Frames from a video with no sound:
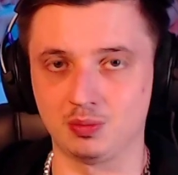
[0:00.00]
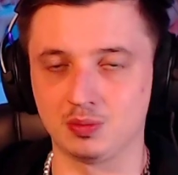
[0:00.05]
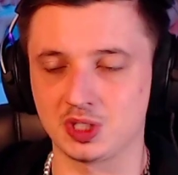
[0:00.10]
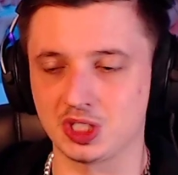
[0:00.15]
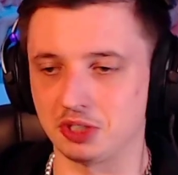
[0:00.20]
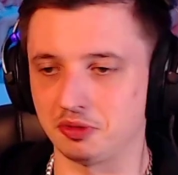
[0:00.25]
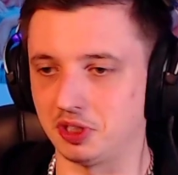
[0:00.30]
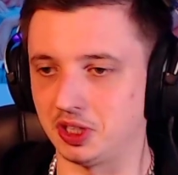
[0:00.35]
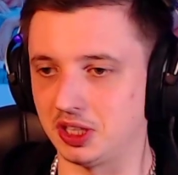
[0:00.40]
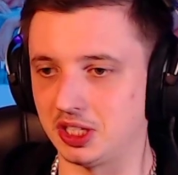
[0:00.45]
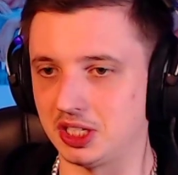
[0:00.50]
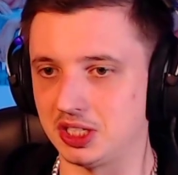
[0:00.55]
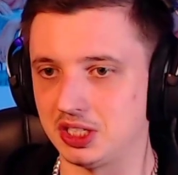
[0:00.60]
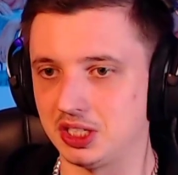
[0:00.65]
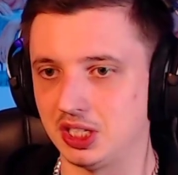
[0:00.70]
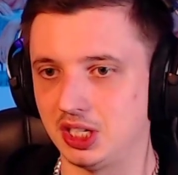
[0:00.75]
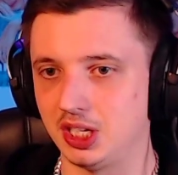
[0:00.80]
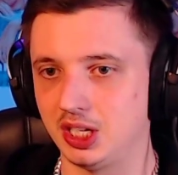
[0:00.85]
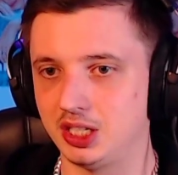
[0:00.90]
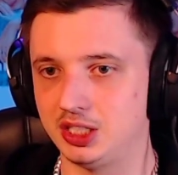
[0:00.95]
stuff like that.
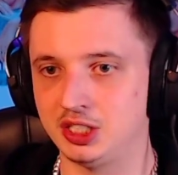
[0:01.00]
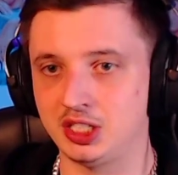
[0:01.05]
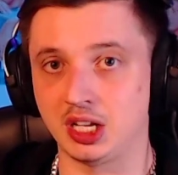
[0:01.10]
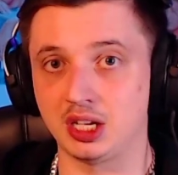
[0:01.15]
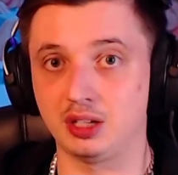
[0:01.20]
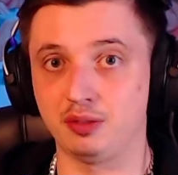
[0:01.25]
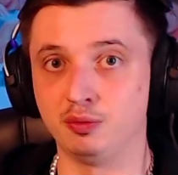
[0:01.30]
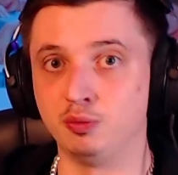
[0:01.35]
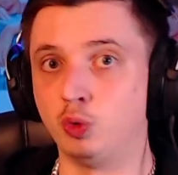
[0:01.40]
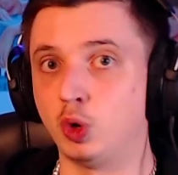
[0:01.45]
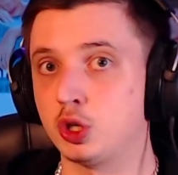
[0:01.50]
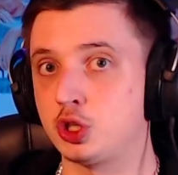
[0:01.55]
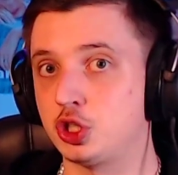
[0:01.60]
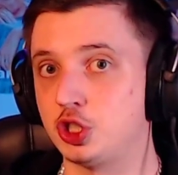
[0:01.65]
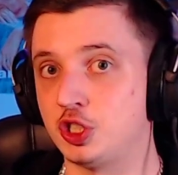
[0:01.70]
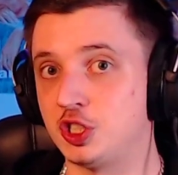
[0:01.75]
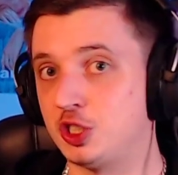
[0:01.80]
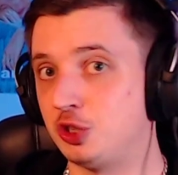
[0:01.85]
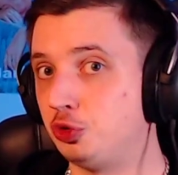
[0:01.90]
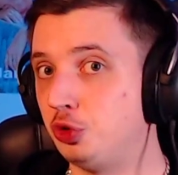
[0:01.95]
You can't even watch a
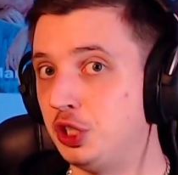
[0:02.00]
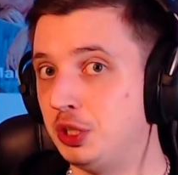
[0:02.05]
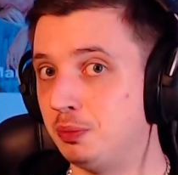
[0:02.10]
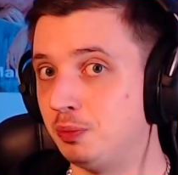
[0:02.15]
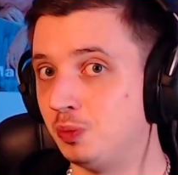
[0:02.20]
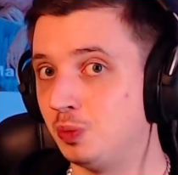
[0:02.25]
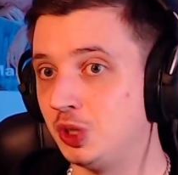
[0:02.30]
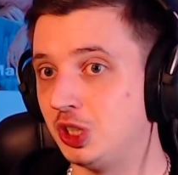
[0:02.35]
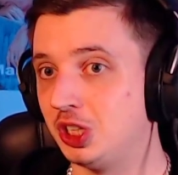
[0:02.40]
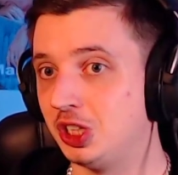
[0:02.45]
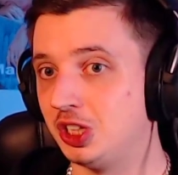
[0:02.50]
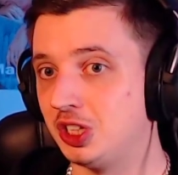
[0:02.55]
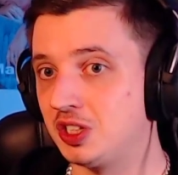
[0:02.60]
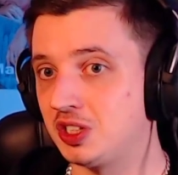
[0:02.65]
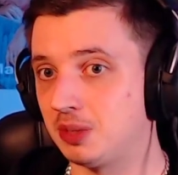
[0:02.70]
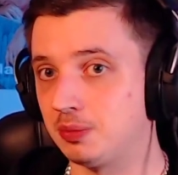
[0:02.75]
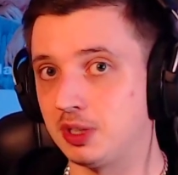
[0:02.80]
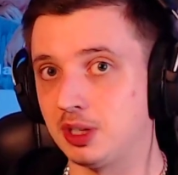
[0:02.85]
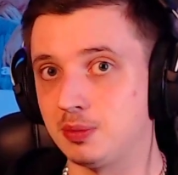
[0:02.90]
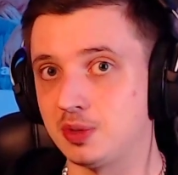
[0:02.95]
stream
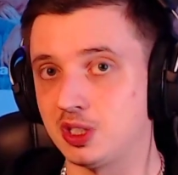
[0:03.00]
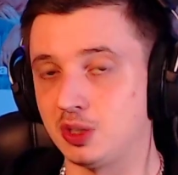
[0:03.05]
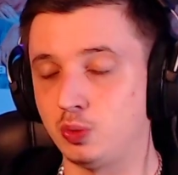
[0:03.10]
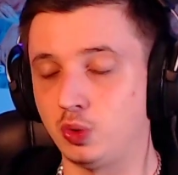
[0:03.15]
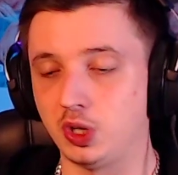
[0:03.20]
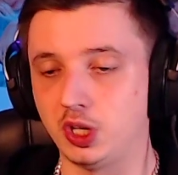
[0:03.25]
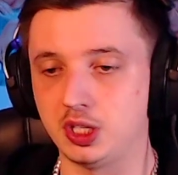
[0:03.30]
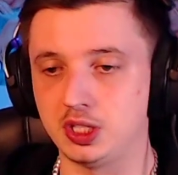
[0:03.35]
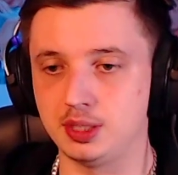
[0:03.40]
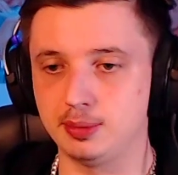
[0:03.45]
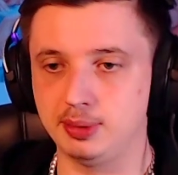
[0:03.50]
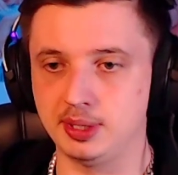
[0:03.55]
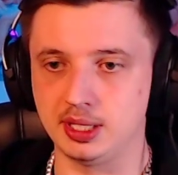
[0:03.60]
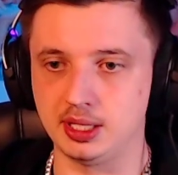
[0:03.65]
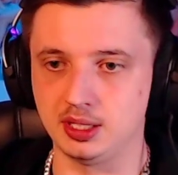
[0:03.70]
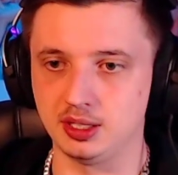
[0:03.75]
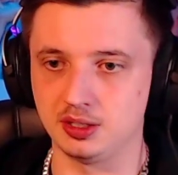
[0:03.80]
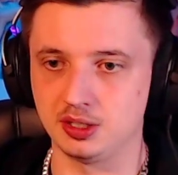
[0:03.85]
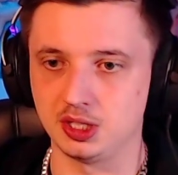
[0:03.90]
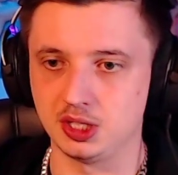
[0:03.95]
sometimes in
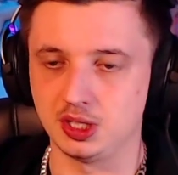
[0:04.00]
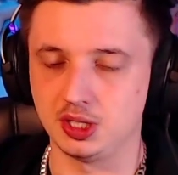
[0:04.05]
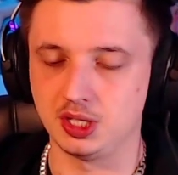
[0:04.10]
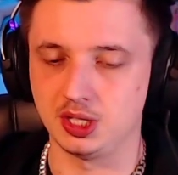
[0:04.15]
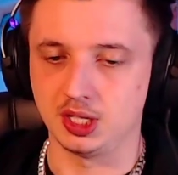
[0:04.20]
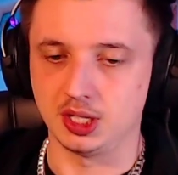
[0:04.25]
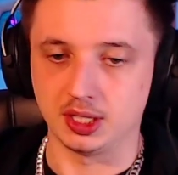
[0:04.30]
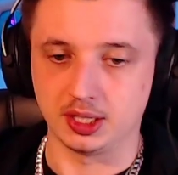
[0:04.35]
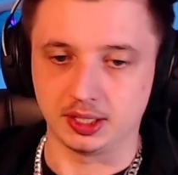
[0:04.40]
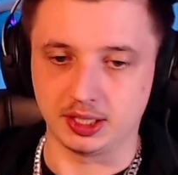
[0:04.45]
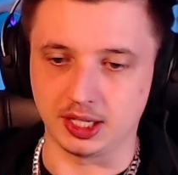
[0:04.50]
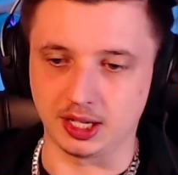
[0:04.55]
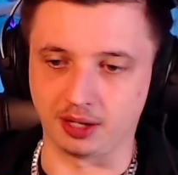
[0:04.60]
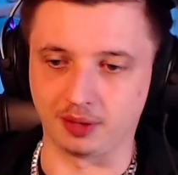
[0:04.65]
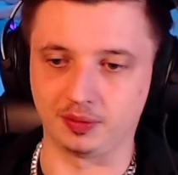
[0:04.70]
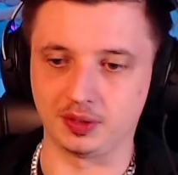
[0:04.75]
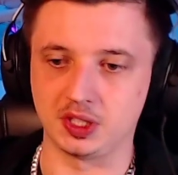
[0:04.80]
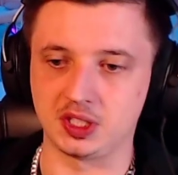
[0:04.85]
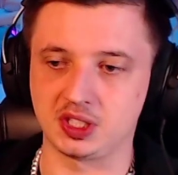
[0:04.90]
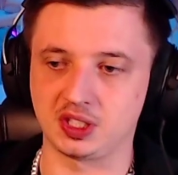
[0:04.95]
180p. Yeah,
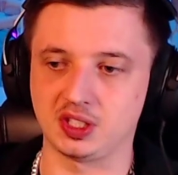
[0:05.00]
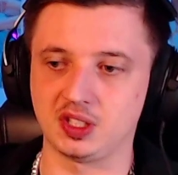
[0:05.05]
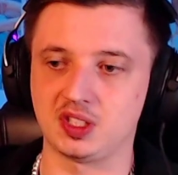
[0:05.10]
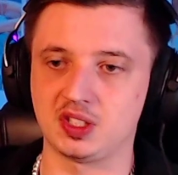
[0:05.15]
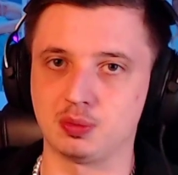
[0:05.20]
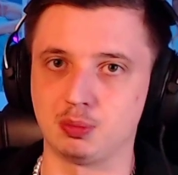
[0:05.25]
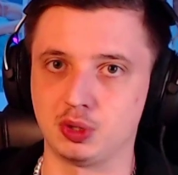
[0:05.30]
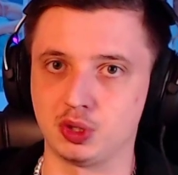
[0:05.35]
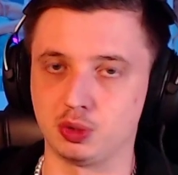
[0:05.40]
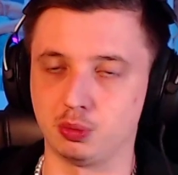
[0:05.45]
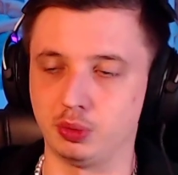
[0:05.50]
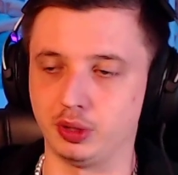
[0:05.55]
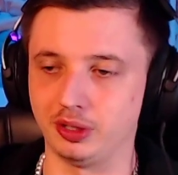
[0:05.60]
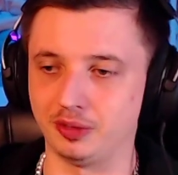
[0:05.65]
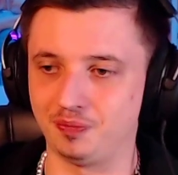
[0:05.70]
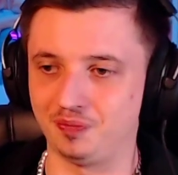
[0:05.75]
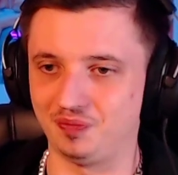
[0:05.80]
it's miserable.